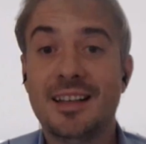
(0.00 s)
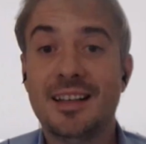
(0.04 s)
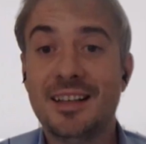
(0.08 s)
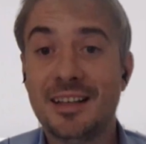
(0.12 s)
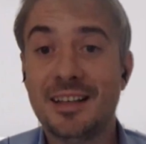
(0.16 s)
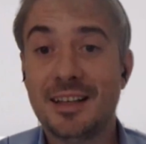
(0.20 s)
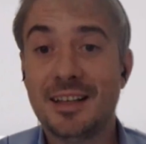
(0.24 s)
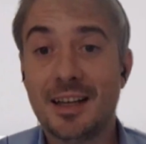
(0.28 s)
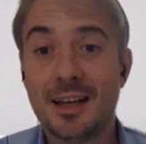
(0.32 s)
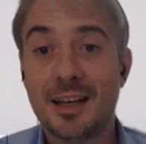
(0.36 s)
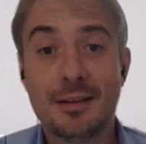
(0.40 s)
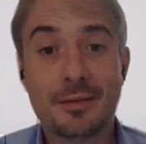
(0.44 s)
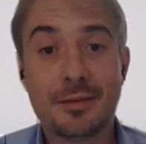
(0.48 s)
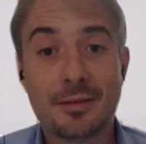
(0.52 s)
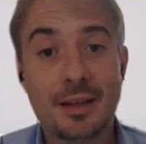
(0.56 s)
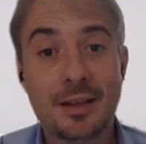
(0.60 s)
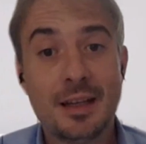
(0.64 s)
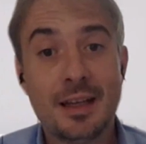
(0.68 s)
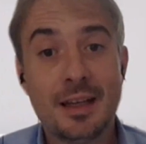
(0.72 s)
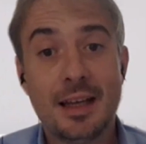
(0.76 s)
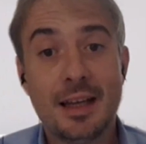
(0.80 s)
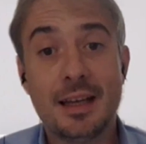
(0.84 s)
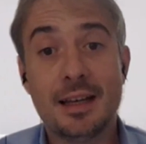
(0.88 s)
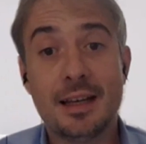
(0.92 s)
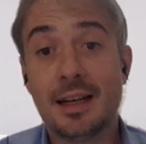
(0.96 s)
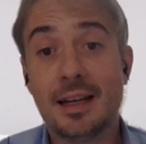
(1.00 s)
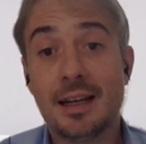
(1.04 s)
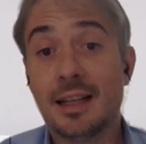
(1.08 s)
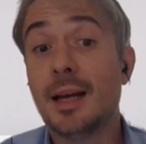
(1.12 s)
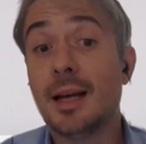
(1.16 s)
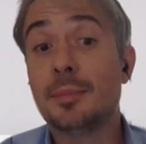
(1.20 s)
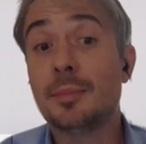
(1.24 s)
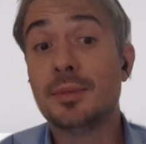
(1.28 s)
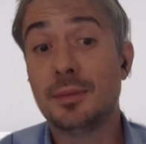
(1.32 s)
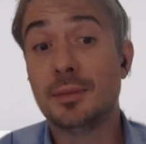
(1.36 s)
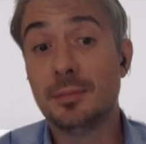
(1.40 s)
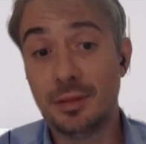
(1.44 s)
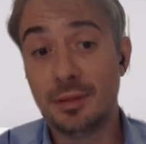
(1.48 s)
enough and
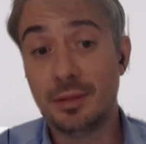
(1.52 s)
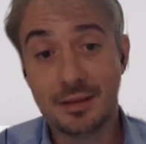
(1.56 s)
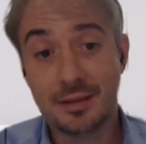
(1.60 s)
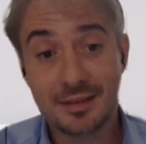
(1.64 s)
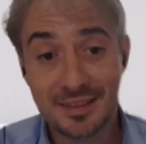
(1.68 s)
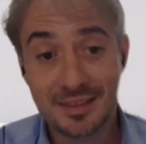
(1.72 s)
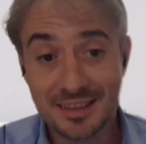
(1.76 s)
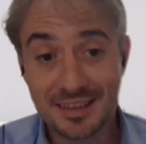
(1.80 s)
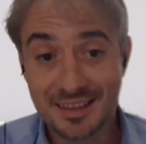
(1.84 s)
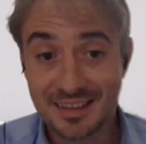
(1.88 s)
adaptable